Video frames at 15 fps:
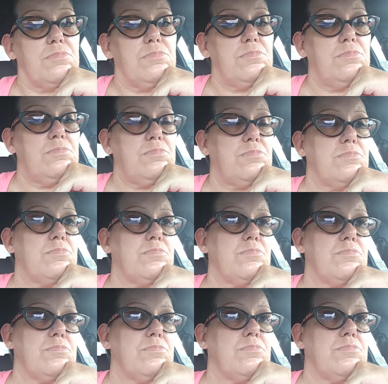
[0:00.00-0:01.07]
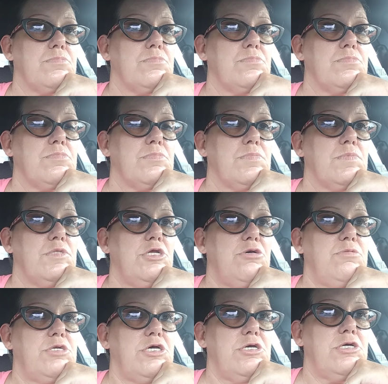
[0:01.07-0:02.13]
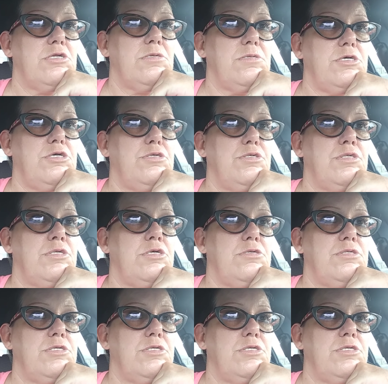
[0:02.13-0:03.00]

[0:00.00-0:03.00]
Mm. I'll take it easy